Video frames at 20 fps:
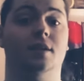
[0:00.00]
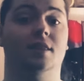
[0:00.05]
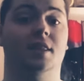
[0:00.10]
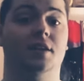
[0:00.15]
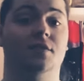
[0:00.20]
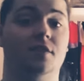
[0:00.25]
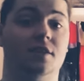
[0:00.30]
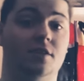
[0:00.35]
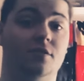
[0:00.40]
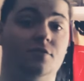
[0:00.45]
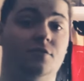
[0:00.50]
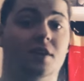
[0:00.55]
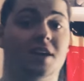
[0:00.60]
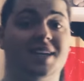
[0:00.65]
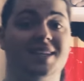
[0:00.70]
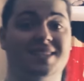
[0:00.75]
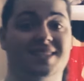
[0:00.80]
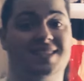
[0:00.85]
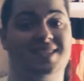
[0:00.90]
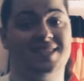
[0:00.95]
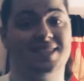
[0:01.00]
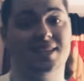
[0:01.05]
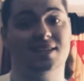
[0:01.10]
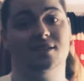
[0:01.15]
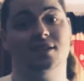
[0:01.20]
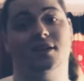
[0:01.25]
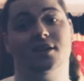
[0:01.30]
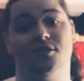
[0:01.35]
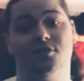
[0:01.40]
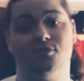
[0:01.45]
be living to fucking see
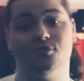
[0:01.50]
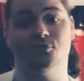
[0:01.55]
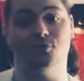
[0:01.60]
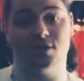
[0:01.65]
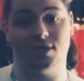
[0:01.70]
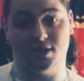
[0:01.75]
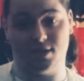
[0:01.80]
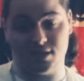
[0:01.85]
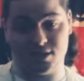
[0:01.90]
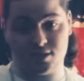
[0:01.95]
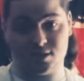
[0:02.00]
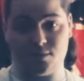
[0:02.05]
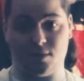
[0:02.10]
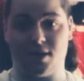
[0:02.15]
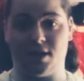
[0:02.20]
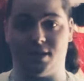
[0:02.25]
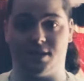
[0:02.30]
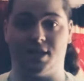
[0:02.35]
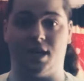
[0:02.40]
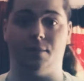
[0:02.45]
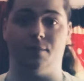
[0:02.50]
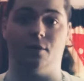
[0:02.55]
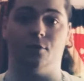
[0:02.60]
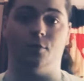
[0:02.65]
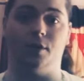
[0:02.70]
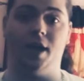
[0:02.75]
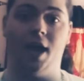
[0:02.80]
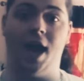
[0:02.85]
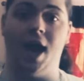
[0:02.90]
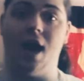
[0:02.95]
though, within this amount of time that
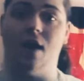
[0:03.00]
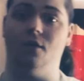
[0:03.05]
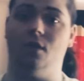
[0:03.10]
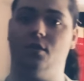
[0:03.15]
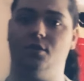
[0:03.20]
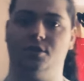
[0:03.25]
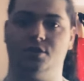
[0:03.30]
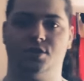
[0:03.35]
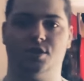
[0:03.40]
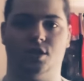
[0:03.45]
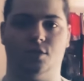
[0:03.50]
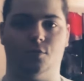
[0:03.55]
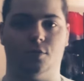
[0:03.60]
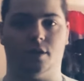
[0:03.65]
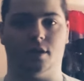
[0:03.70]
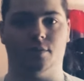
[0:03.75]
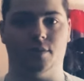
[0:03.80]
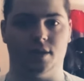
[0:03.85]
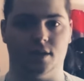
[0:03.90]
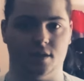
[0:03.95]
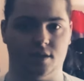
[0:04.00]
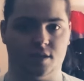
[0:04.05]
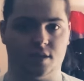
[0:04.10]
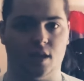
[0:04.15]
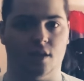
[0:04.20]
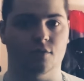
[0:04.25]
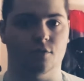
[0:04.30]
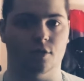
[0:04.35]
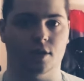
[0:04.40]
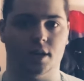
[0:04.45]
we have, all the shit that we're gonna be
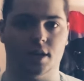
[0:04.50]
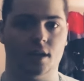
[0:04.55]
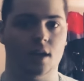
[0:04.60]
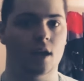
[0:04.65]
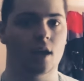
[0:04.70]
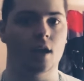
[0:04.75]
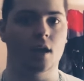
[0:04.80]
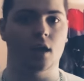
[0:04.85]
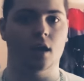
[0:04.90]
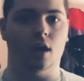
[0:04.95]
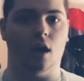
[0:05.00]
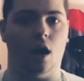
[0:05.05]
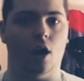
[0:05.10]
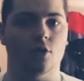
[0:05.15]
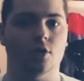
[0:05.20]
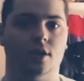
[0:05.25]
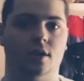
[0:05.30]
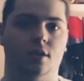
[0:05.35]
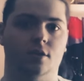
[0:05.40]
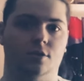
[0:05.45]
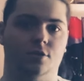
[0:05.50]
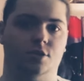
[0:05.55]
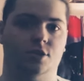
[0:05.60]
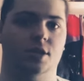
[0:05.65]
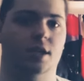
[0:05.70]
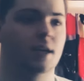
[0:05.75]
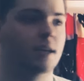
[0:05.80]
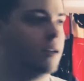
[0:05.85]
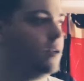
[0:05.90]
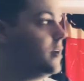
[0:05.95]
discovering, all that other
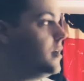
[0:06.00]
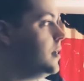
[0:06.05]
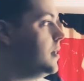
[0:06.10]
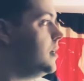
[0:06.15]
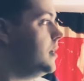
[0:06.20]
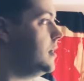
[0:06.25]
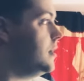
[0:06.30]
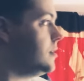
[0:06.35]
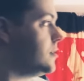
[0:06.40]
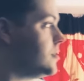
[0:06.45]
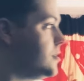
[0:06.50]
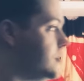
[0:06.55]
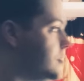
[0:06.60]
shit. It's